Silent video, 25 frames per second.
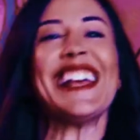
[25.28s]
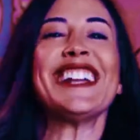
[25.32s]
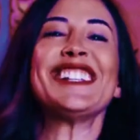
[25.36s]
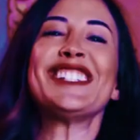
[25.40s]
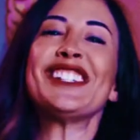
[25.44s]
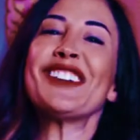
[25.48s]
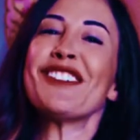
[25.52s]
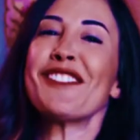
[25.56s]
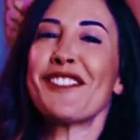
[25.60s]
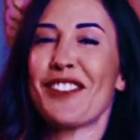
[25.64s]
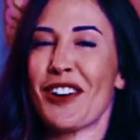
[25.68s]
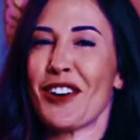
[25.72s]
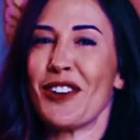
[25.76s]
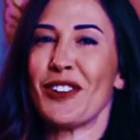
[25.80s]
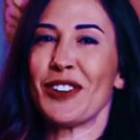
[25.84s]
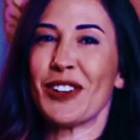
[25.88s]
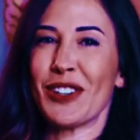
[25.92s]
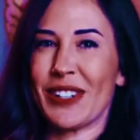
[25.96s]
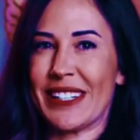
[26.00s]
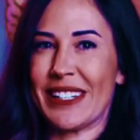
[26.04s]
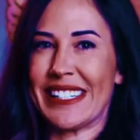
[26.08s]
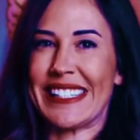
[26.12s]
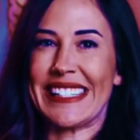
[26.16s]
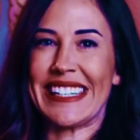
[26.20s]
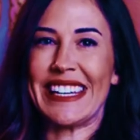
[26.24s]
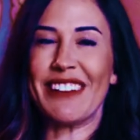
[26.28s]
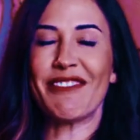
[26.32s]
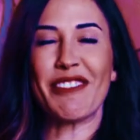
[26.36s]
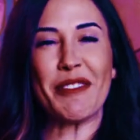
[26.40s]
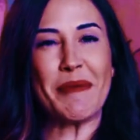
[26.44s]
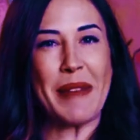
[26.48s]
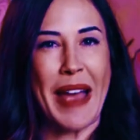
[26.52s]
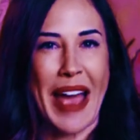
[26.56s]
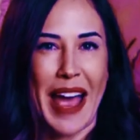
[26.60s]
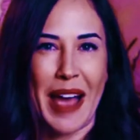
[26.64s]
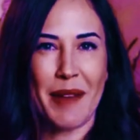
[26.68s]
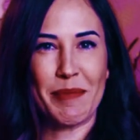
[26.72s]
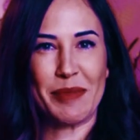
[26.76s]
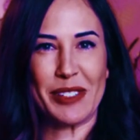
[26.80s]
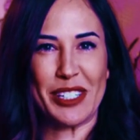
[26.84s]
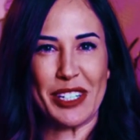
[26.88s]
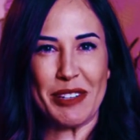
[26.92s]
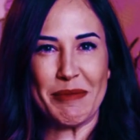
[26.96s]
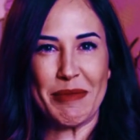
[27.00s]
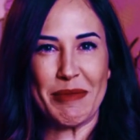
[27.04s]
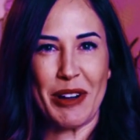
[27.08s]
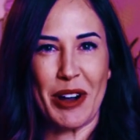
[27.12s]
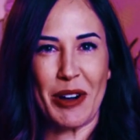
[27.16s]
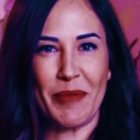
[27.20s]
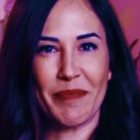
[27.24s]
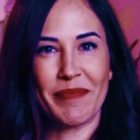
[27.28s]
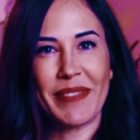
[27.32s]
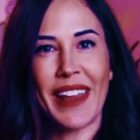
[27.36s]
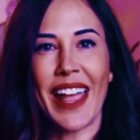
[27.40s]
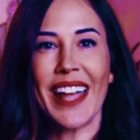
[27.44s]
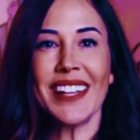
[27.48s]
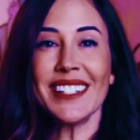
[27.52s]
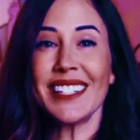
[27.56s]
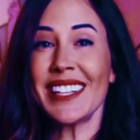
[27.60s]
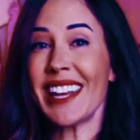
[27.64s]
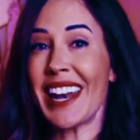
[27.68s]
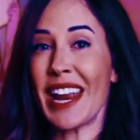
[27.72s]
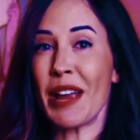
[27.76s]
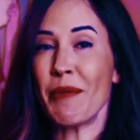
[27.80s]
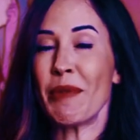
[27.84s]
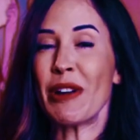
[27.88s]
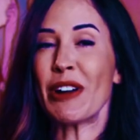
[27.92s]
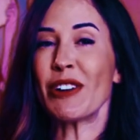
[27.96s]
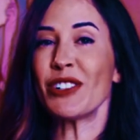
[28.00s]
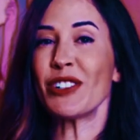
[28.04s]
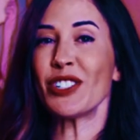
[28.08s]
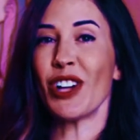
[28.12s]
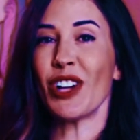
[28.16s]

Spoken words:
It's your girl Christy from Appsumo. And today we are